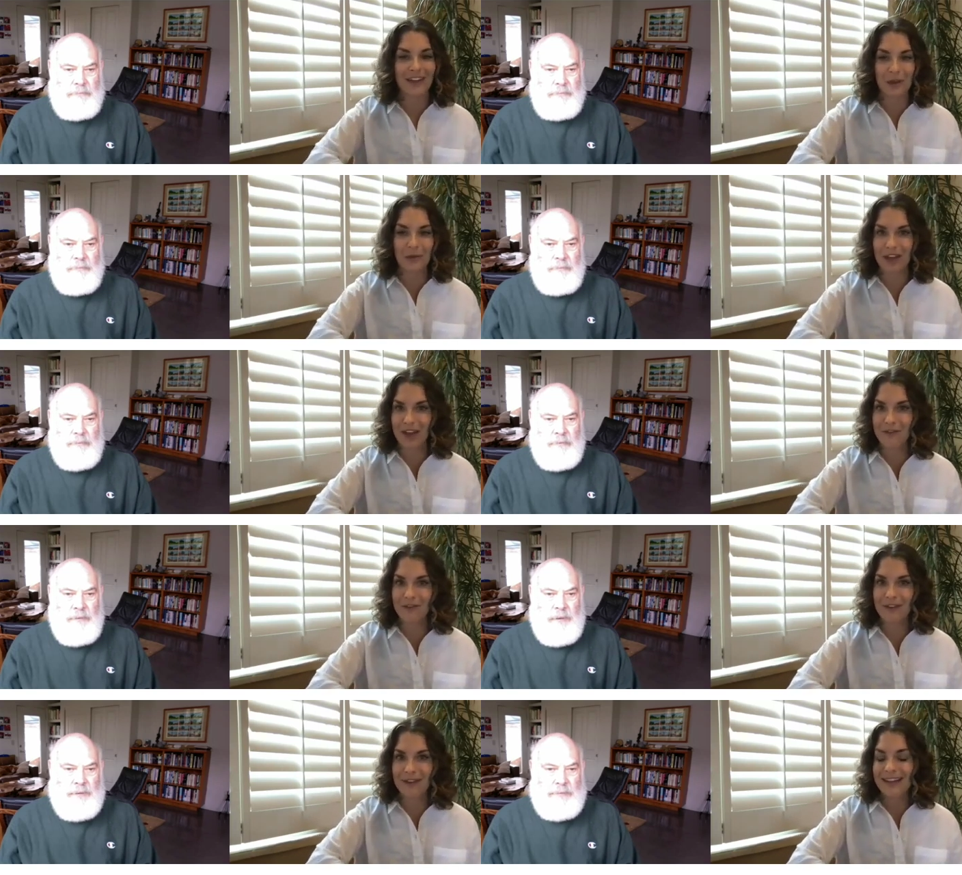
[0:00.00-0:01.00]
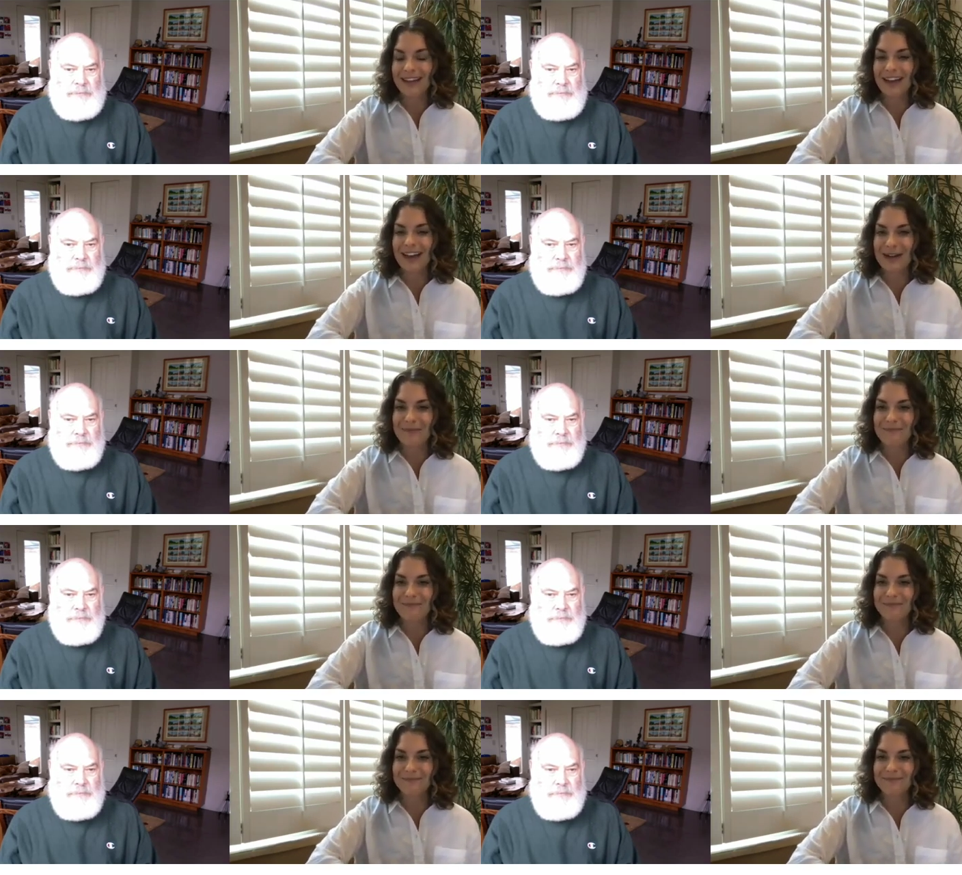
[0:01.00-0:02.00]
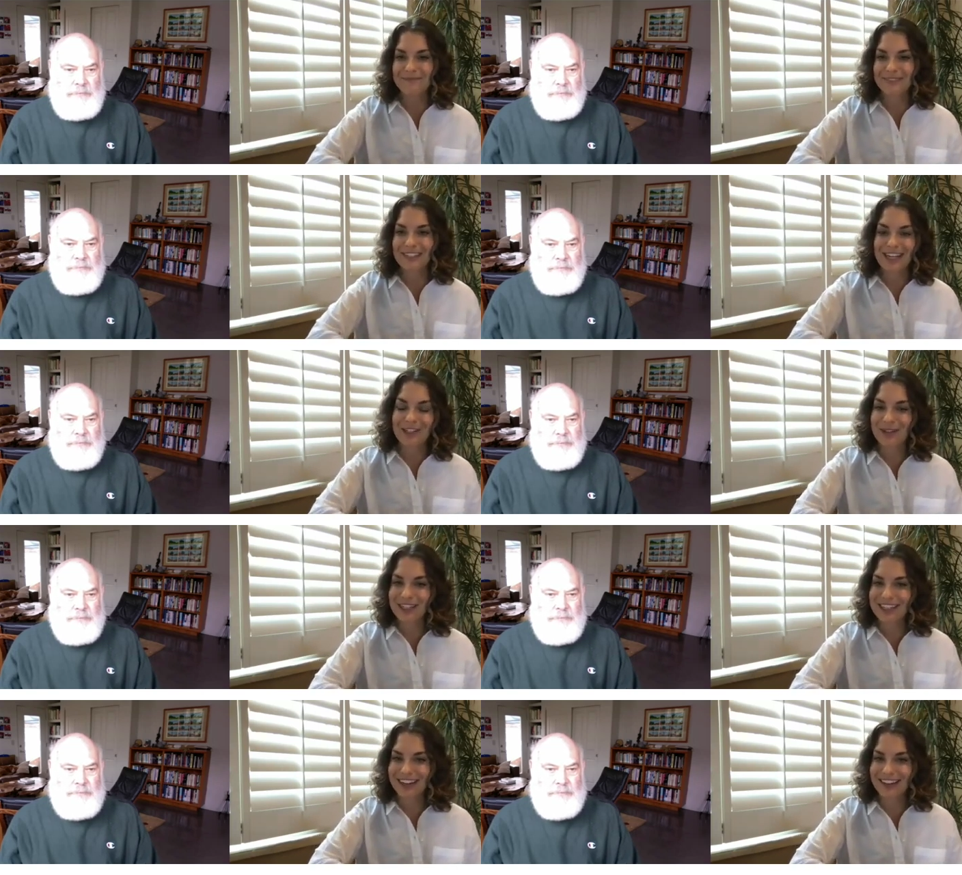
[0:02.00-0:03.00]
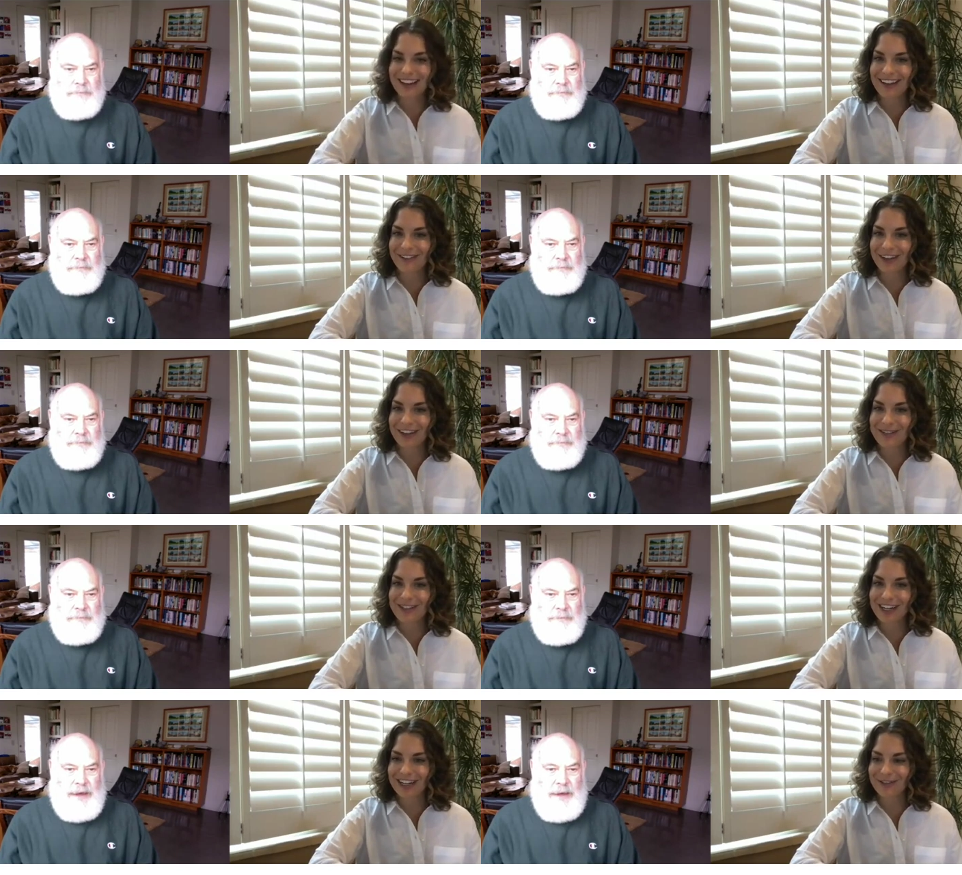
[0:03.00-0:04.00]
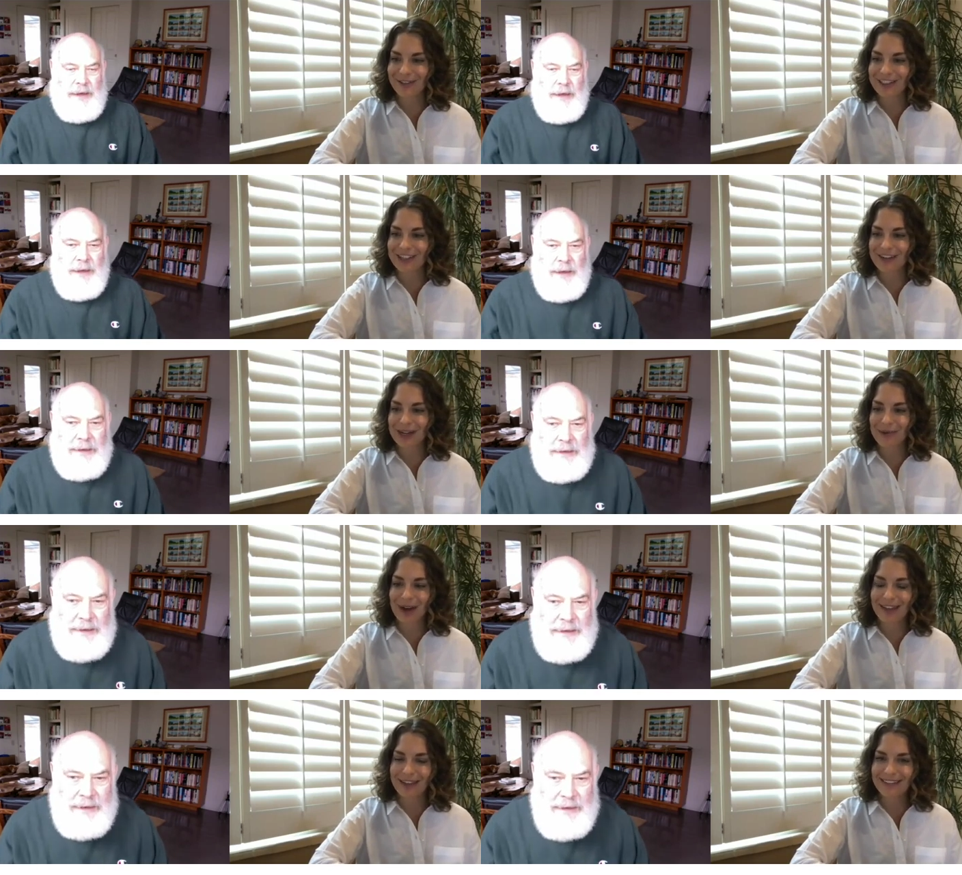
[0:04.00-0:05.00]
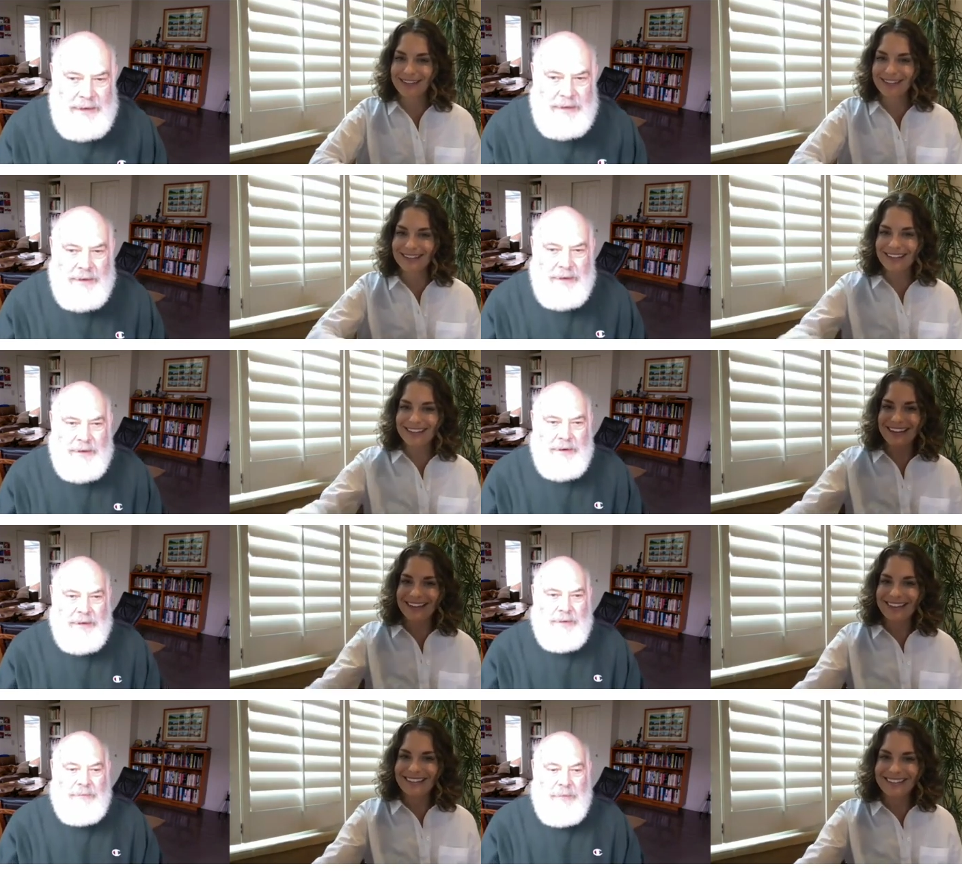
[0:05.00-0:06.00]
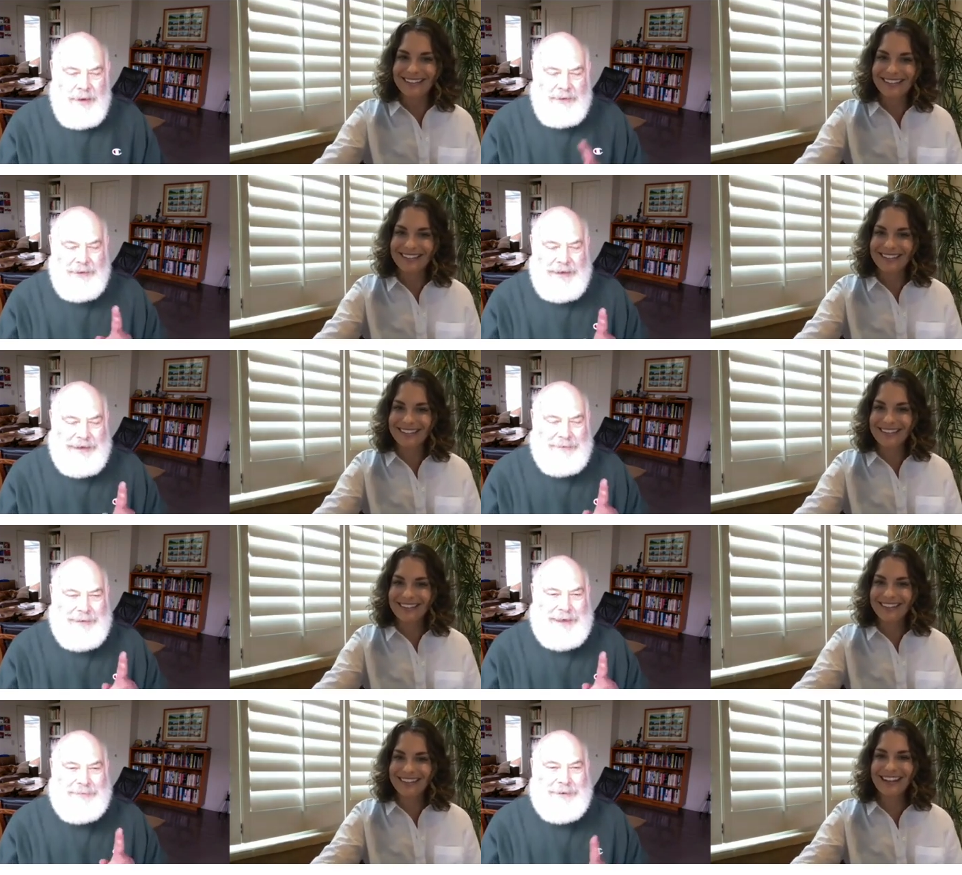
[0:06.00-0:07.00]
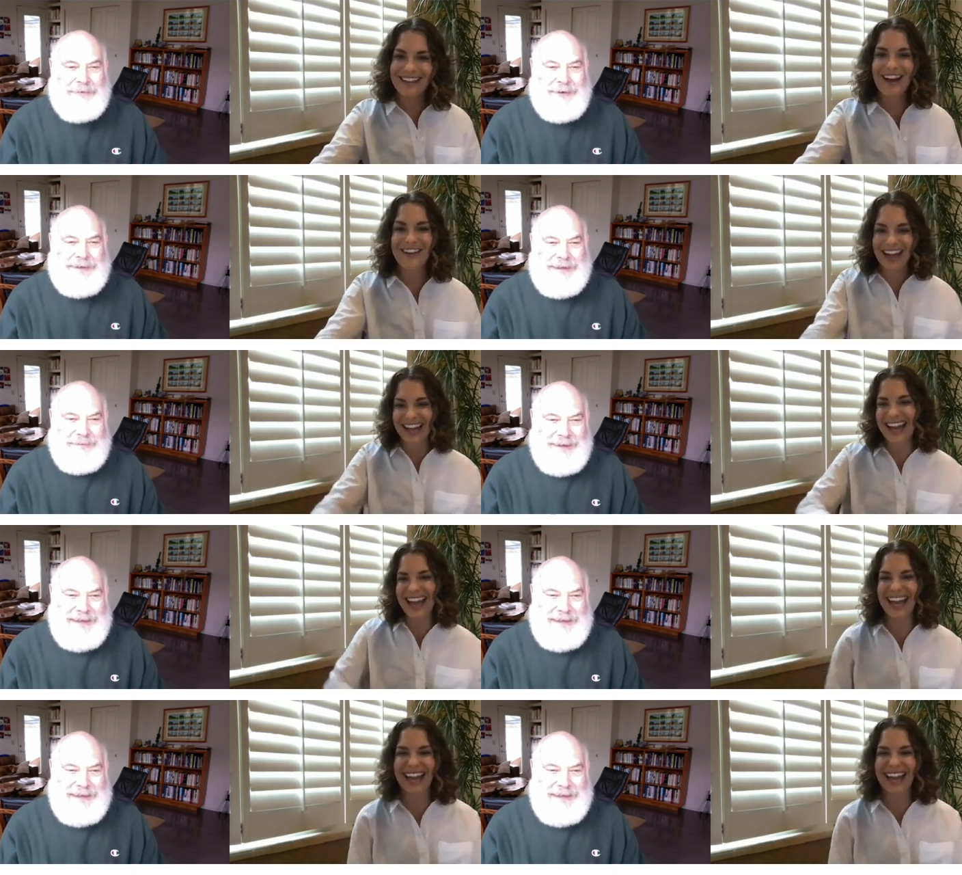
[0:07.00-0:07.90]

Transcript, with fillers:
Speaker 1: way that you live. Dad, do you want to share that? What do you think about sharing 4-7-8 breath?
Speaker 2: Well, I'll do that in a minute, but first, okay.